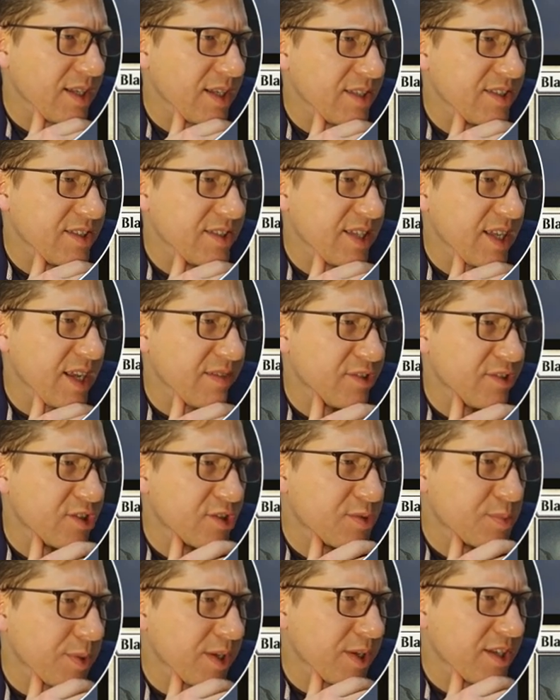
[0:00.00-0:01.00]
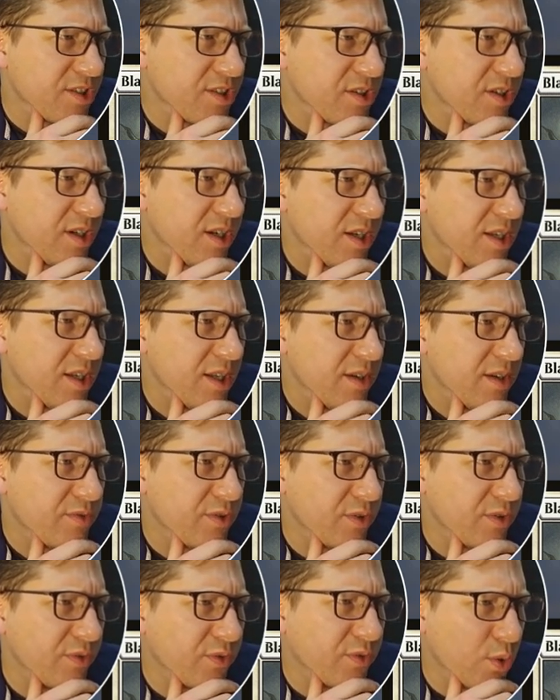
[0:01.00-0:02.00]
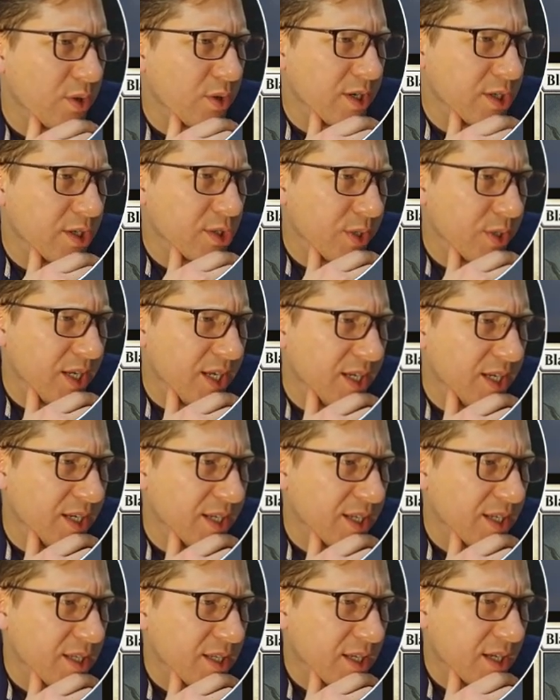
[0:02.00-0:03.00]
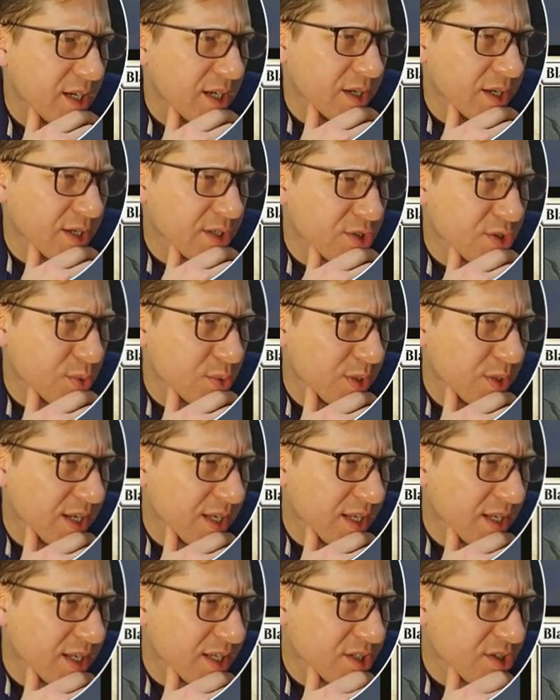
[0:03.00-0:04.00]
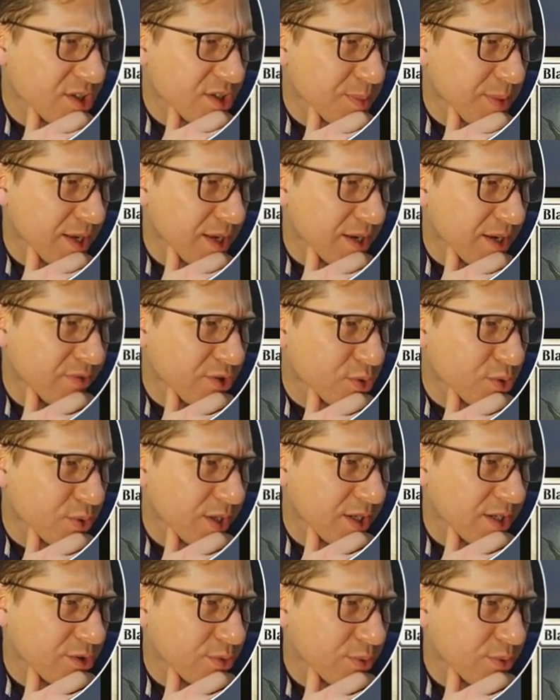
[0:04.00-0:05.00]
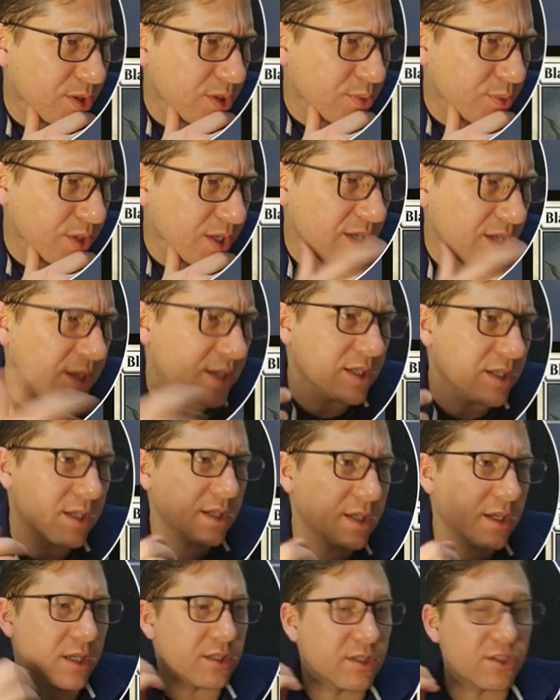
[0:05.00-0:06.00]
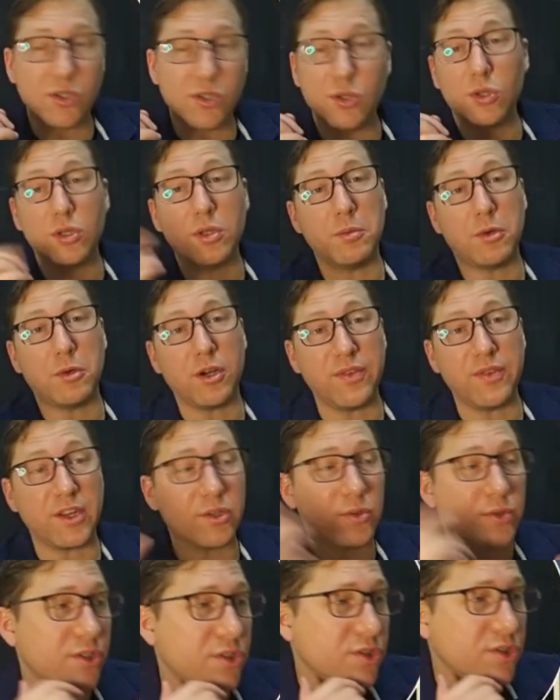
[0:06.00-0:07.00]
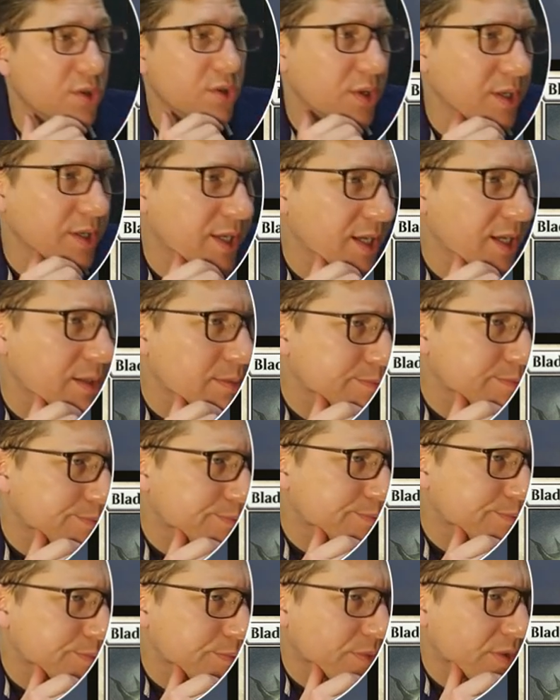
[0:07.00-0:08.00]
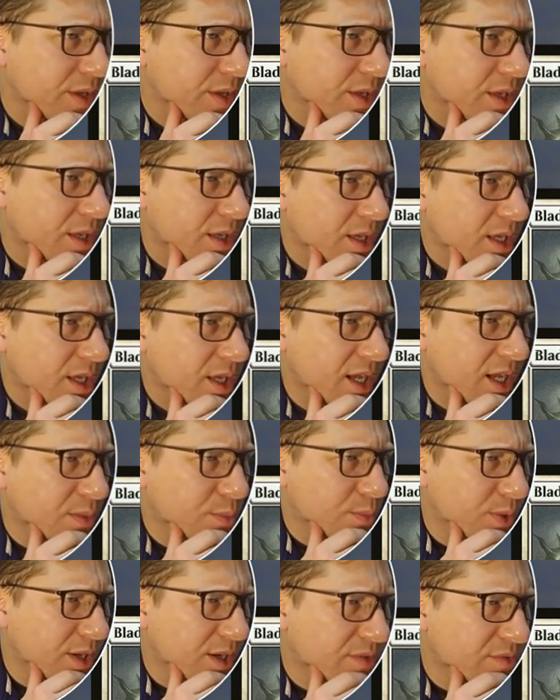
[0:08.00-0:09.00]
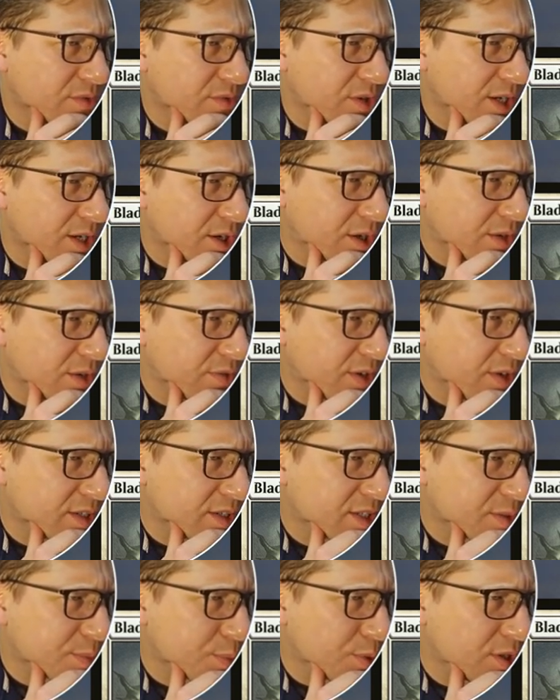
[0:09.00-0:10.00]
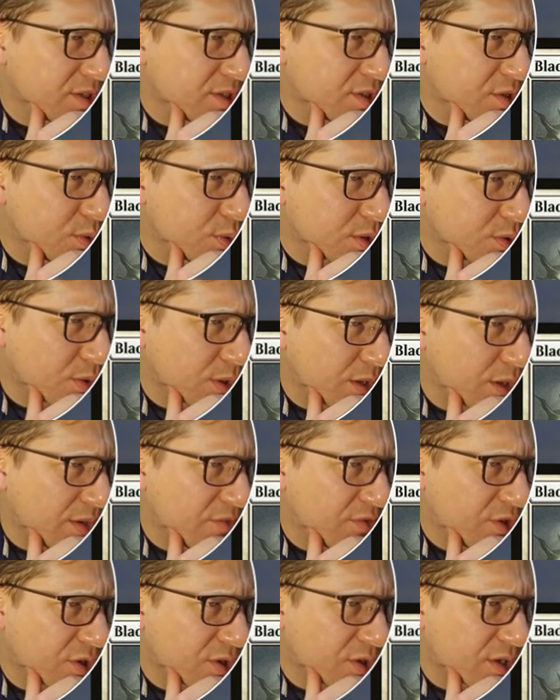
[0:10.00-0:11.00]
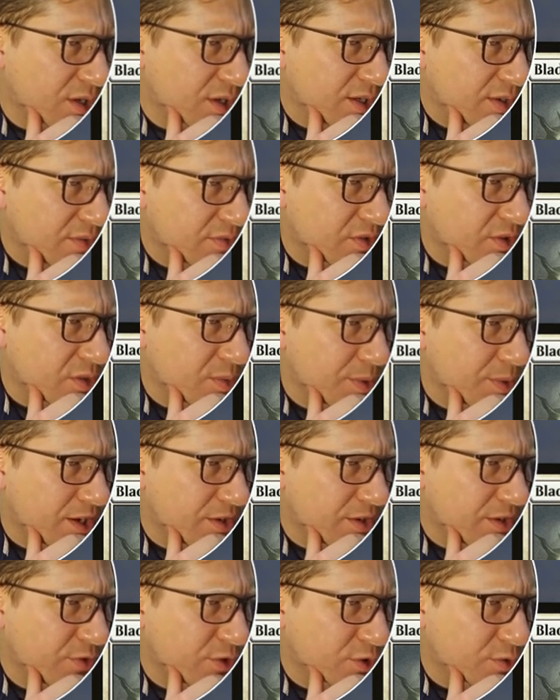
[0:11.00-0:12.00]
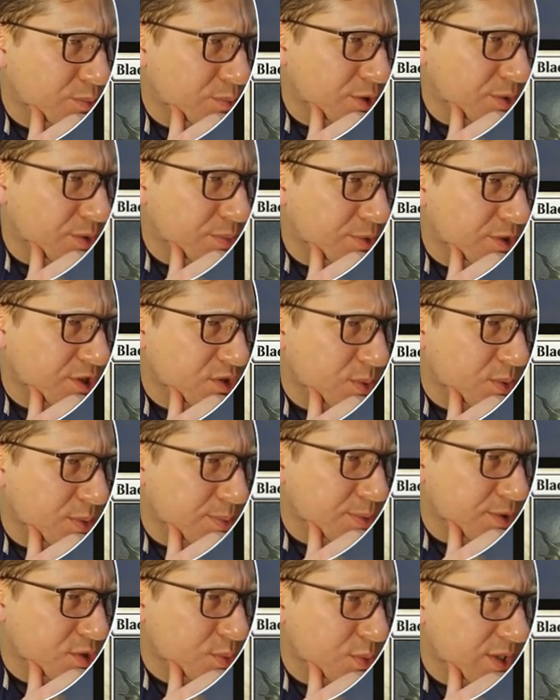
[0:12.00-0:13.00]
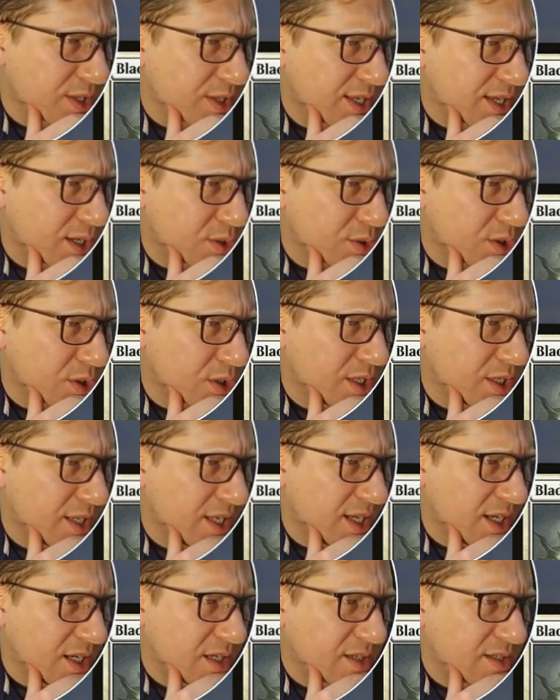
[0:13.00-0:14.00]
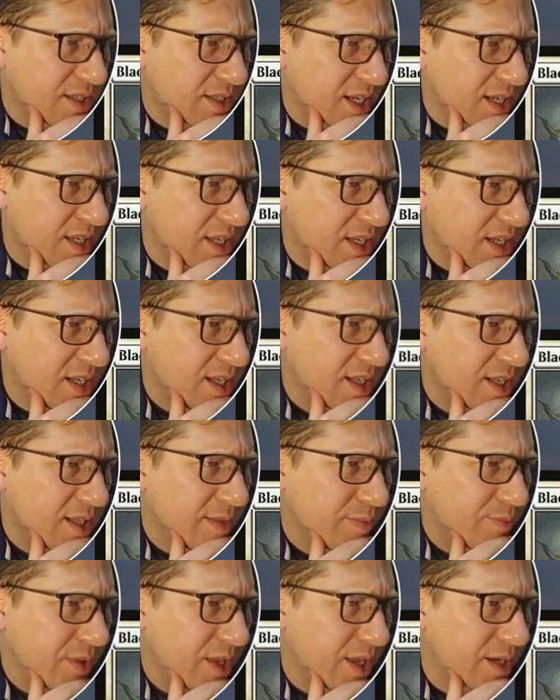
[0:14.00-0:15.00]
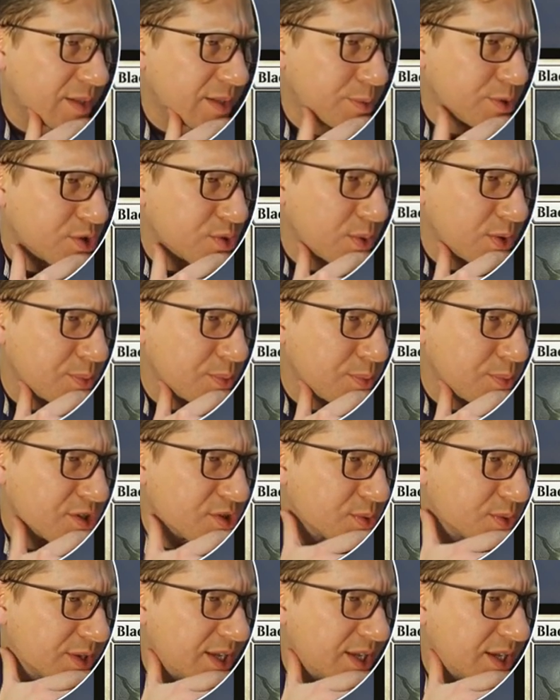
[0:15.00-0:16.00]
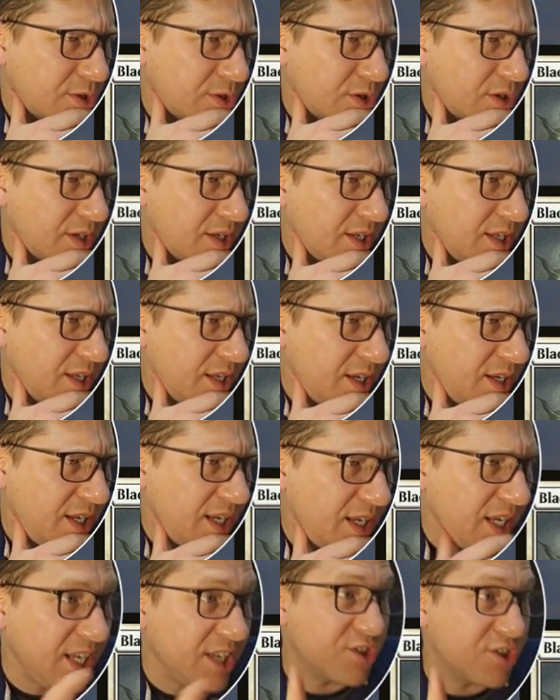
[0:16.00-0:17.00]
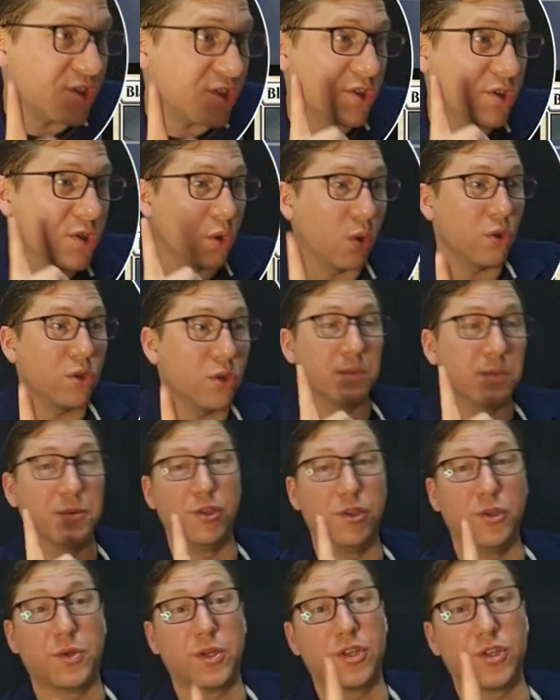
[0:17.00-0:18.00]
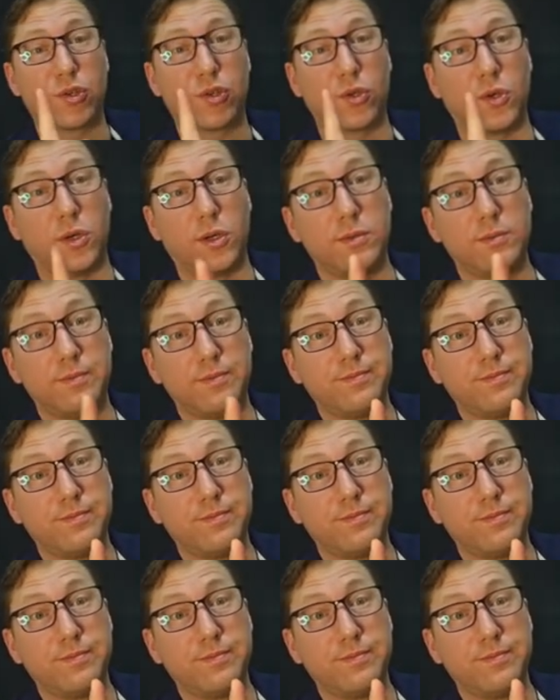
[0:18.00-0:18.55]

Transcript: Savage Splicer for 4 and a green. All right, so when it enters the battlefield, create a 3/3 colorless golem artifact creature token. Yeah. And whenever an artifact is put into a graveyard from the battlefield, put a +1/+1 counter on EDHrec and a +1/+1 counter on each golem you control.